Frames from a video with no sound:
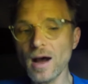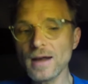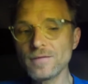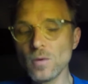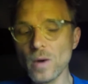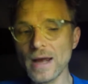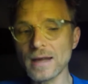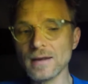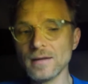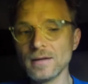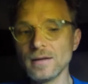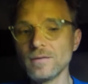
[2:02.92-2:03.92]
either way,
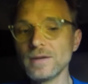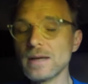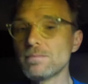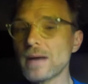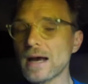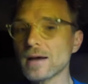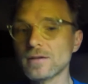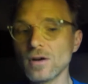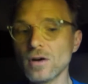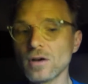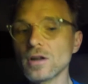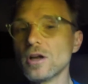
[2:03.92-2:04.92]
the impact
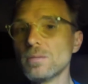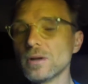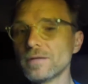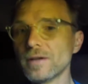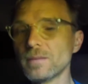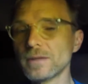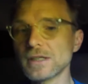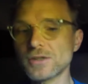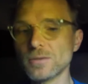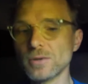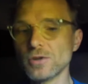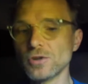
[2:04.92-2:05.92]
on global film
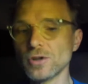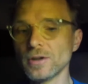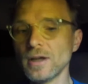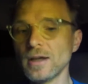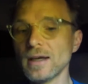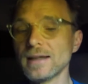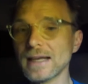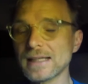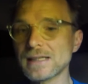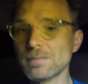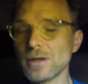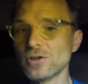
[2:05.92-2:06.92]
distribution and
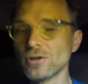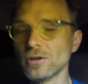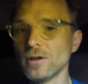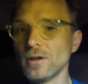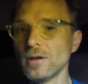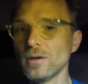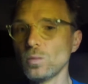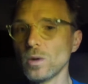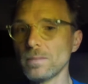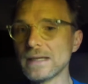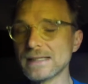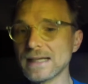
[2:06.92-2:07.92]
exhibition will
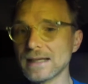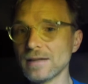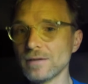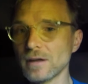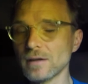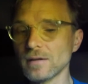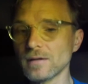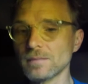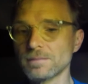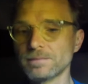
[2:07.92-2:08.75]
be significant.